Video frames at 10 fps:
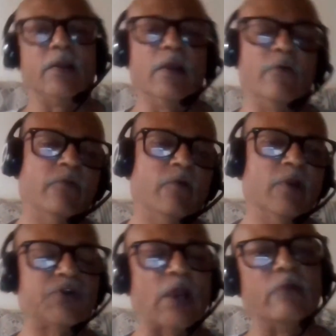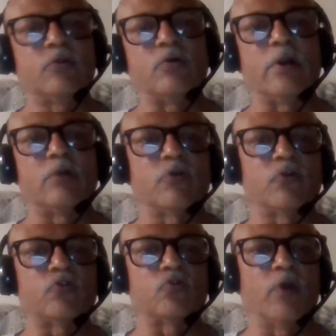Earlier when we were a child, we thought it
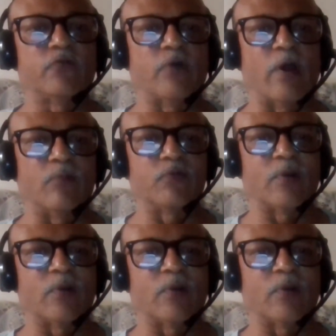was a sewage farm,